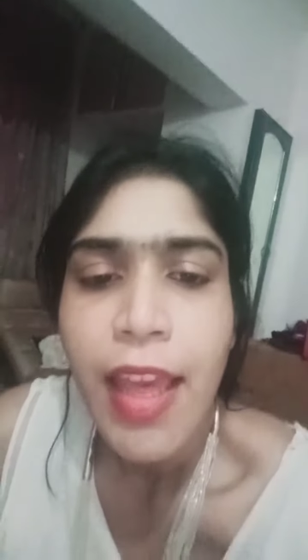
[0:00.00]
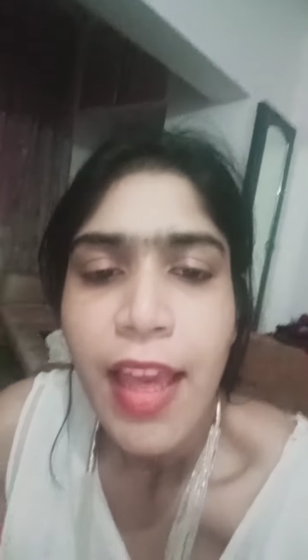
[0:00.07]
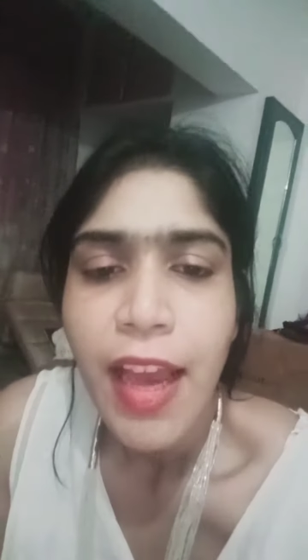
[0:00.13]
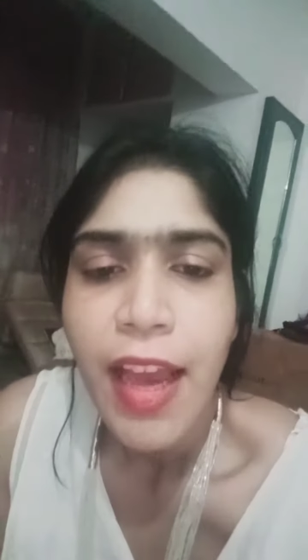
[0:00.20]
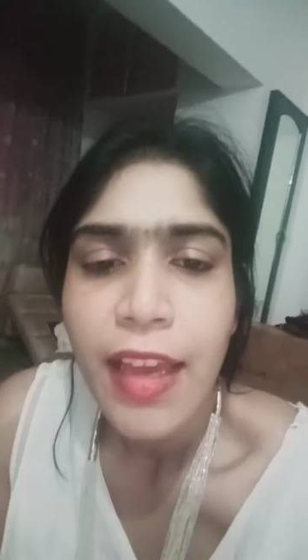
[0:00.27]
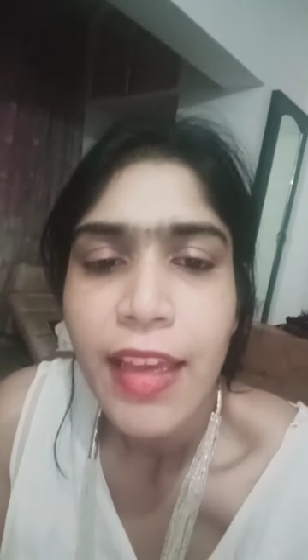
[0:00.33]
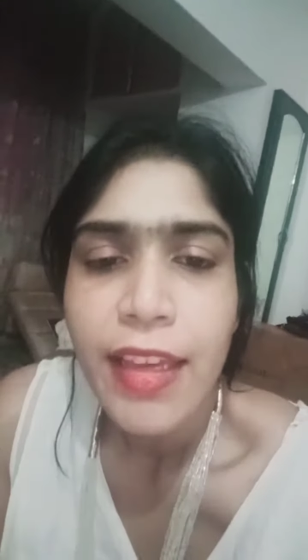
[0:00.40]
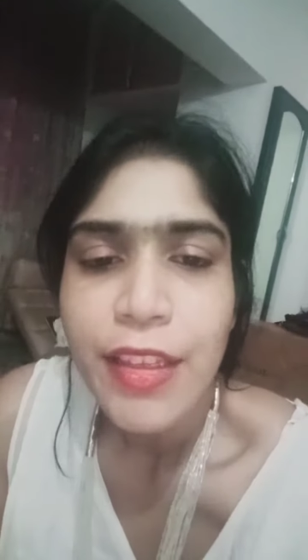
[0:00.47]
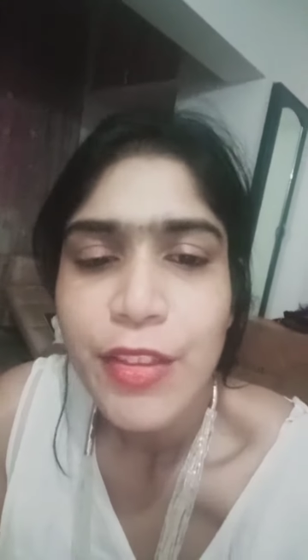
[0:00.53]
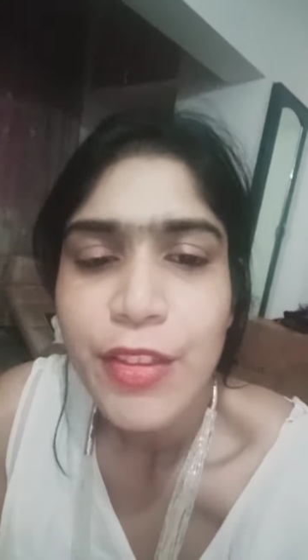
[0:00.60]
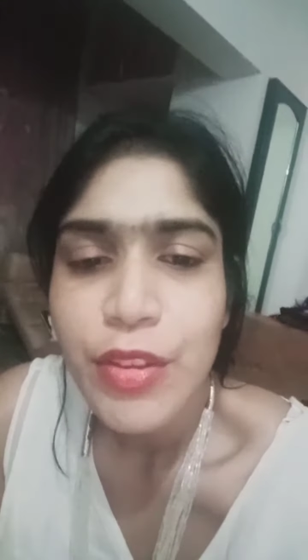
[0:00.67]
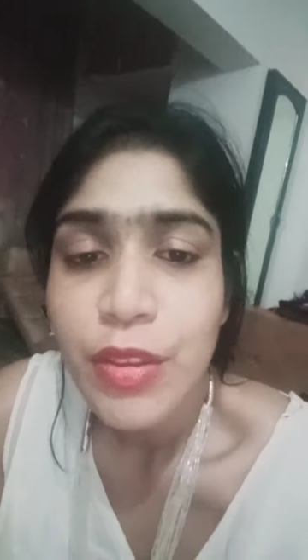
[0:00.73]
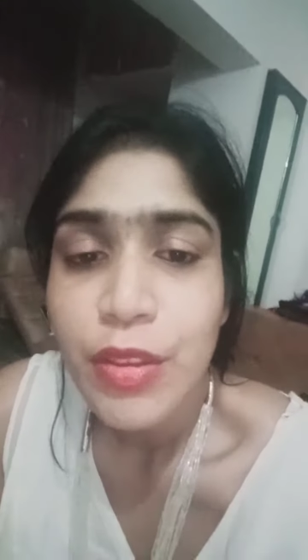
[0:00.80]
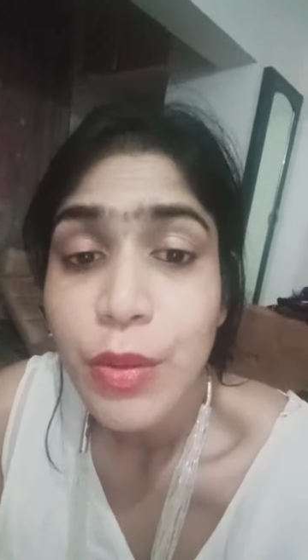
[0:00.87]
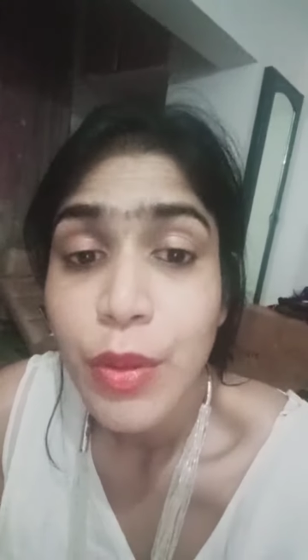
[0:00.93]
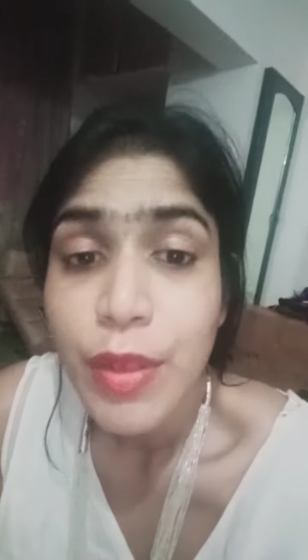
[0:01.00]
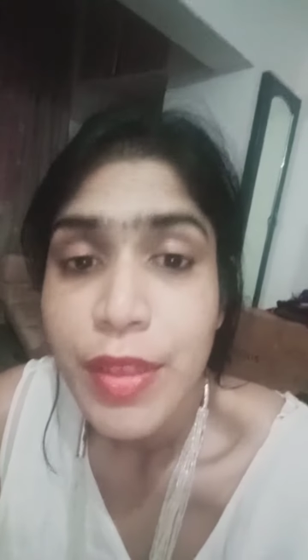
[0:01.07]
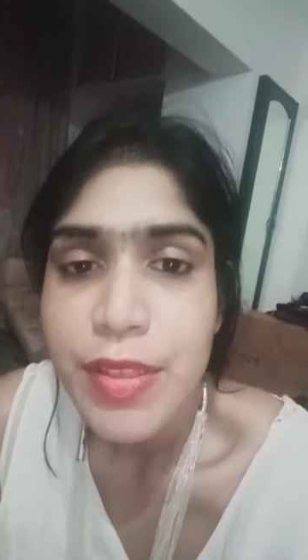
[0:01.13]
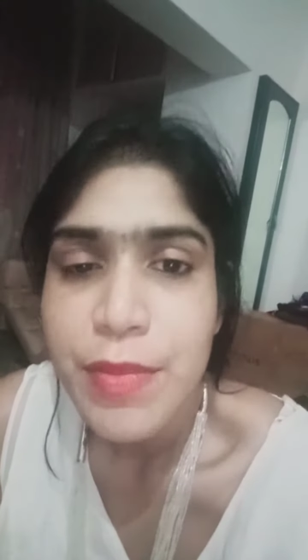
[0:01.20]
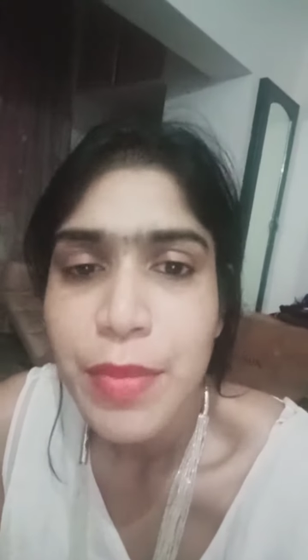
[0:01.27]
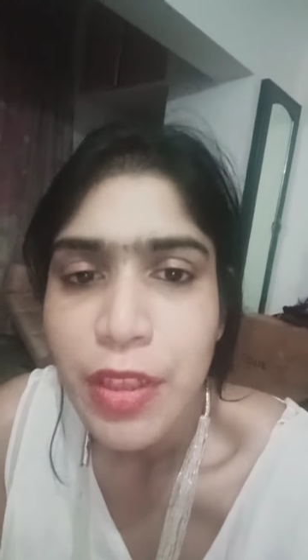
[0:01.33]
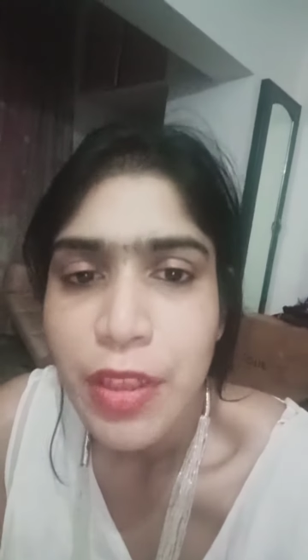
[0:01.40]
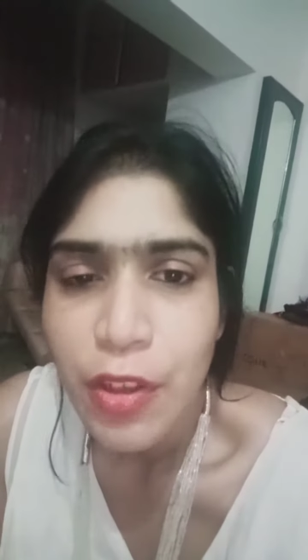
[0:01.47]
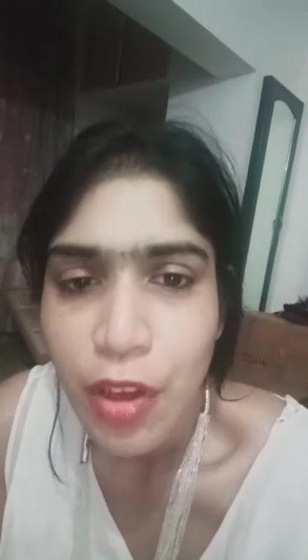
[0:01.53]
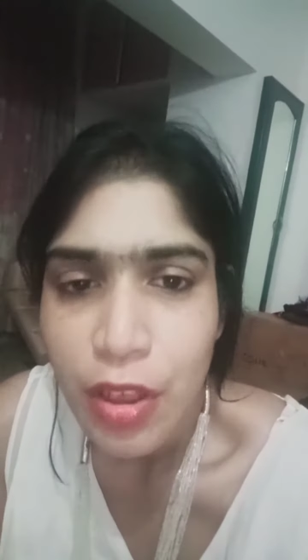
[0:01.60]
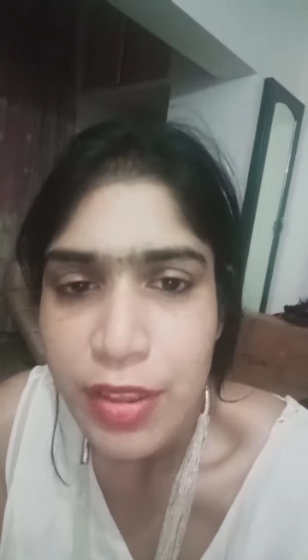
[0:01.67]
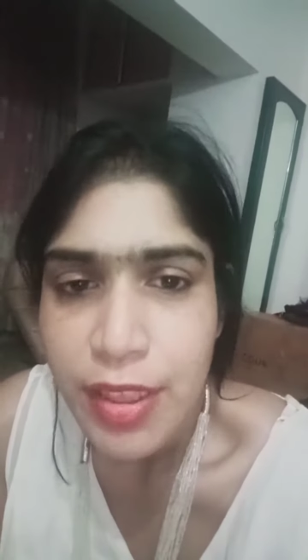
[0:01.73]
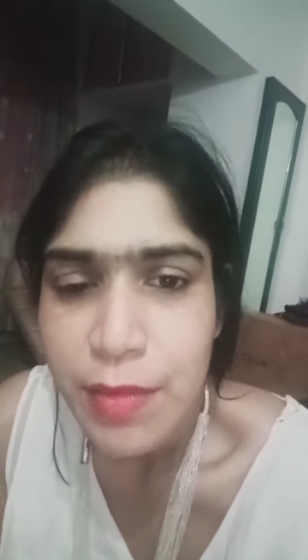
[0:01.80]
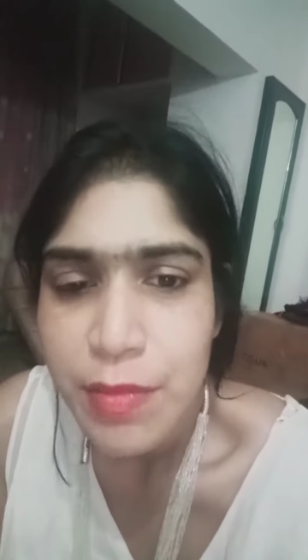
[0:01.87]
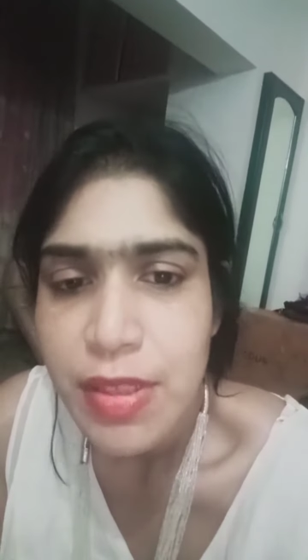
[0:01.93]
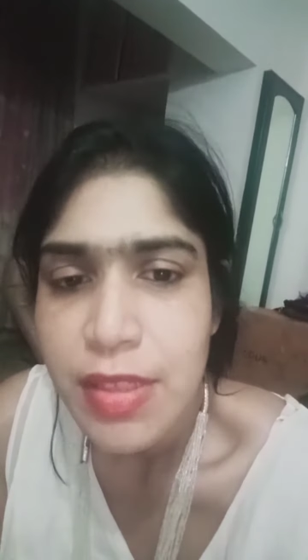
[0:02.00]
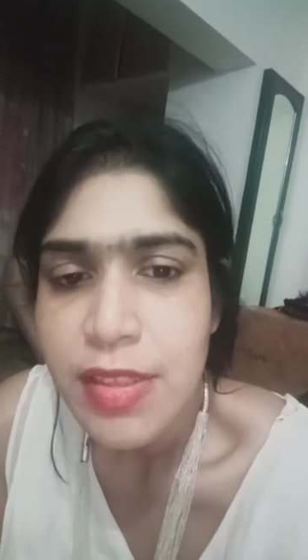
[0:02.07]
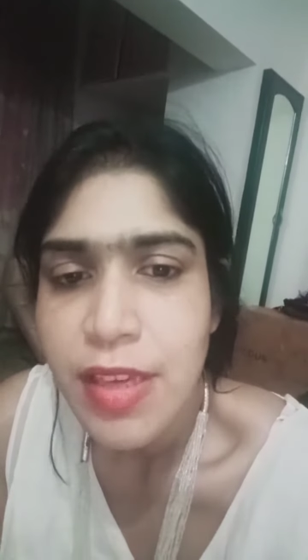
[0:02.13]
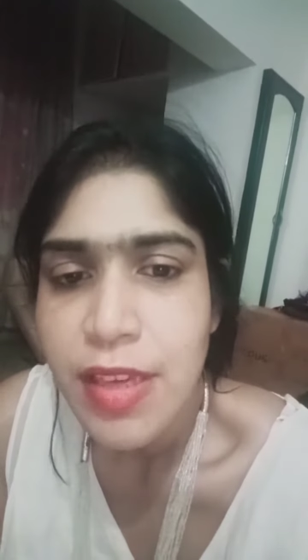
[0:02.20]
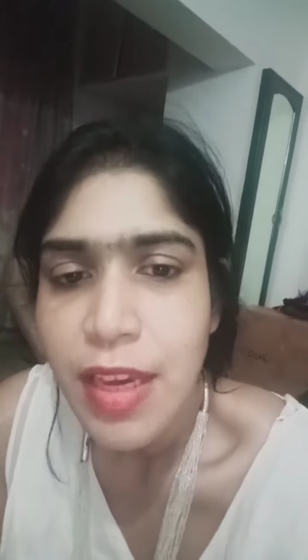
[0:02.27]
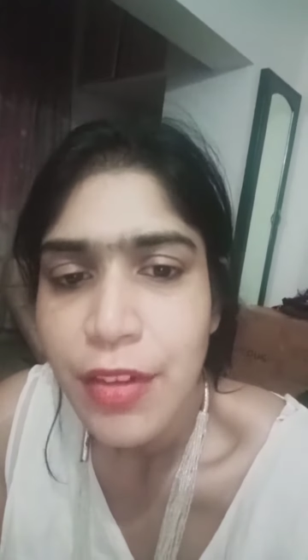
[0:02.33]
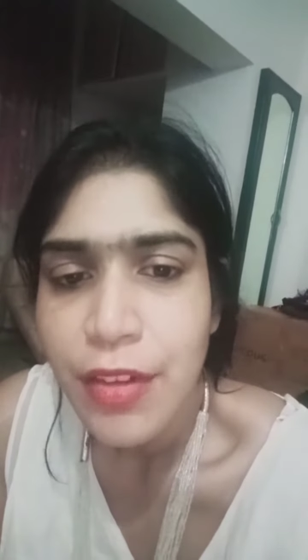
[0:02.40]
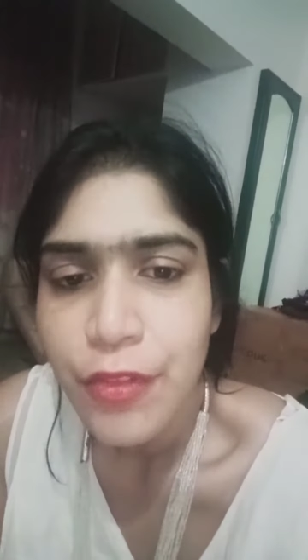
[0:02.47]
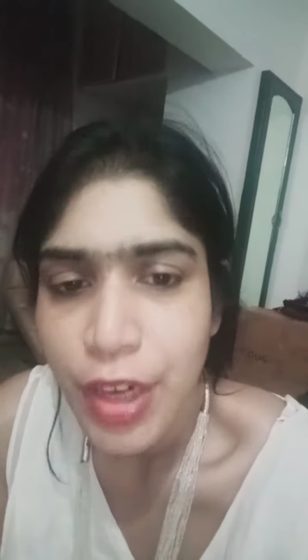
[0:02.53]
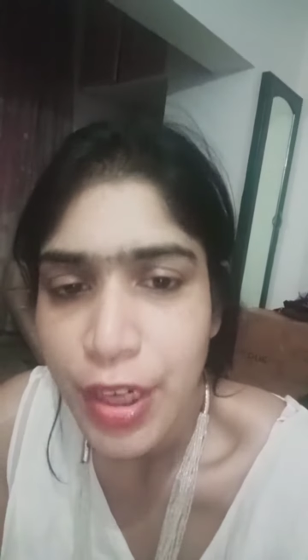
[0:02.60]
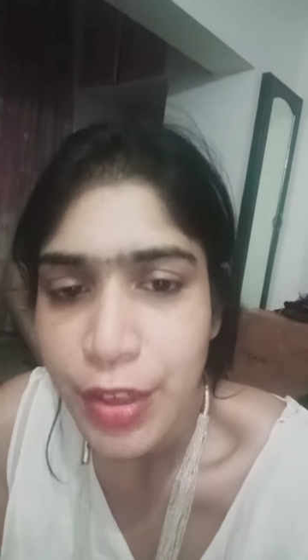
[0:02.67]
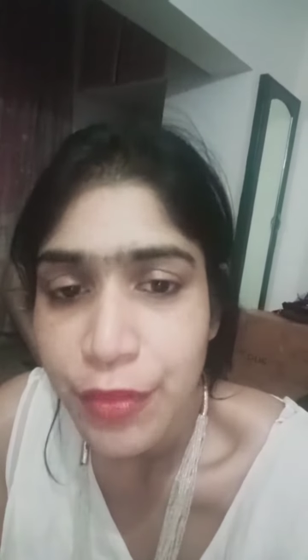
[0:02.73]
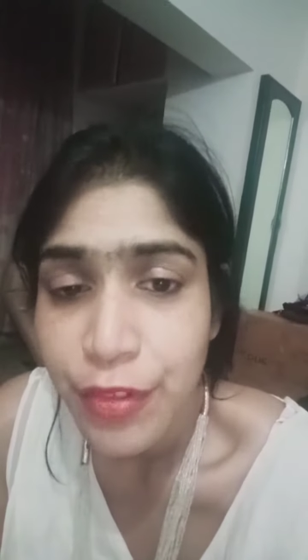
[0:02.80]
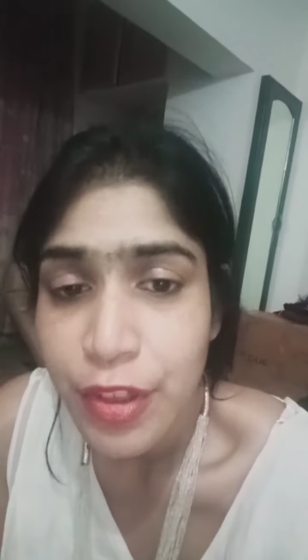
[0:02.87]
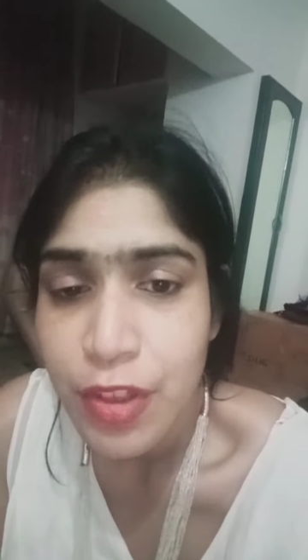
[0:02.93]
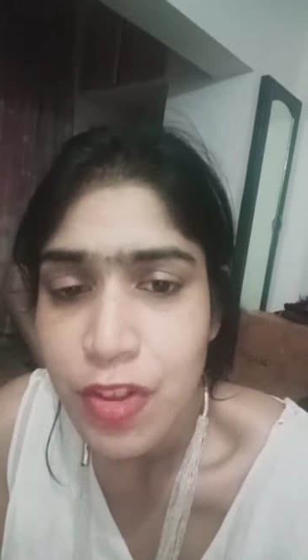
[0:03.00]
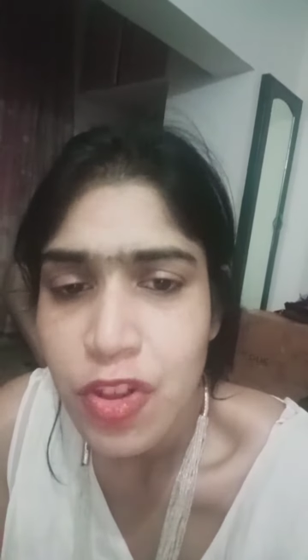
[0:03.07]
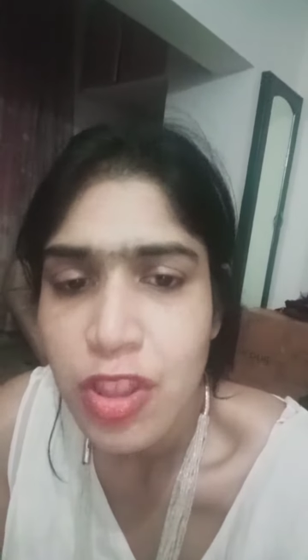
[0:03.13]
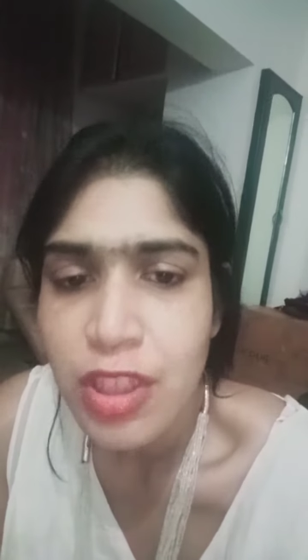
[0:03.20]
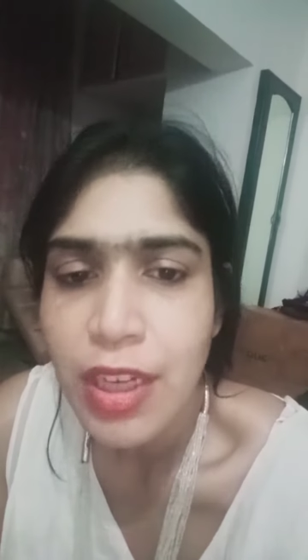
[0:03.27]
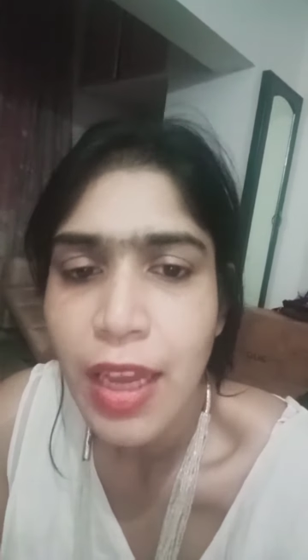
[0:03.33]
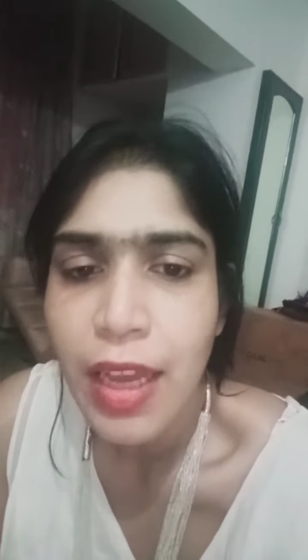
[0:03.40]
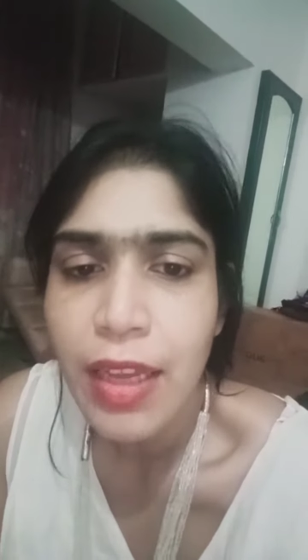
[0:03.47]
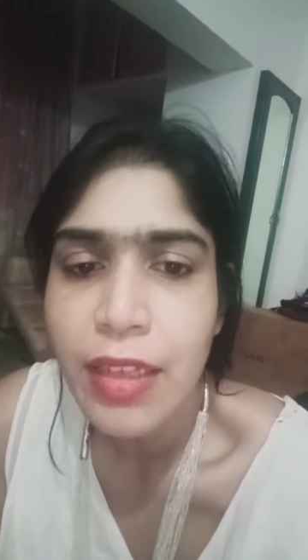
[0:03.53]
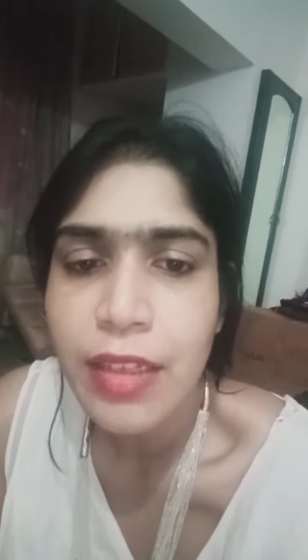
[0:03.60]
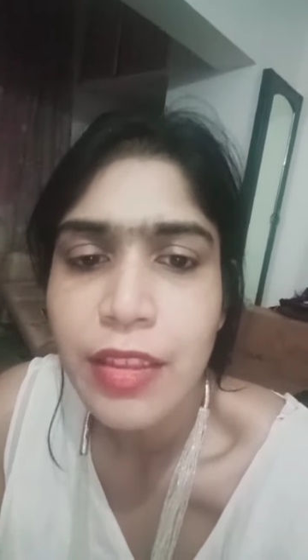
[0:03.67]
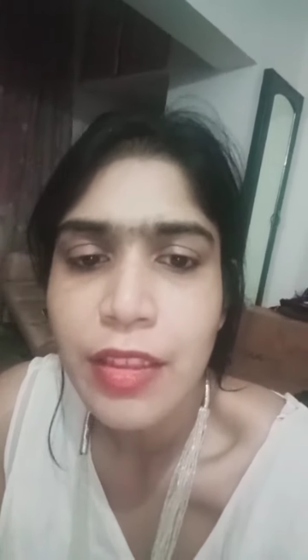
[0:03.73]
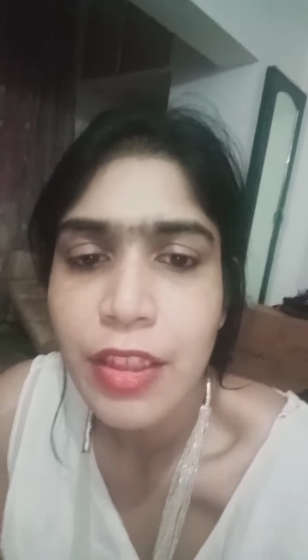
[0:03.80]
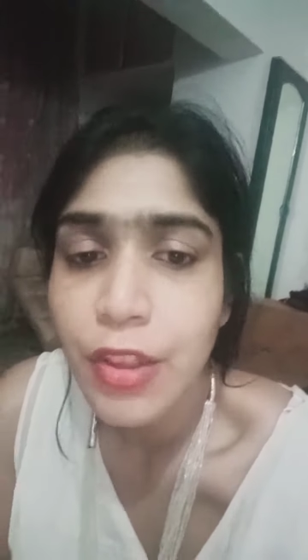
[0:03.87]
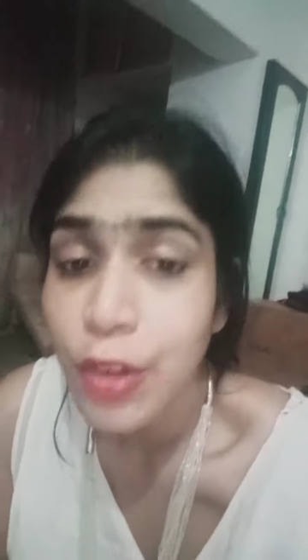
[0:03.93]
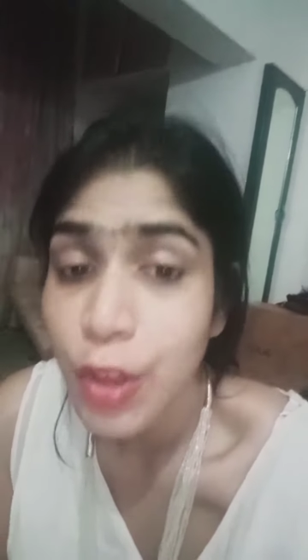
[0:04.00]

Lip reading: Hi, so it's been a long time since I have read fiction and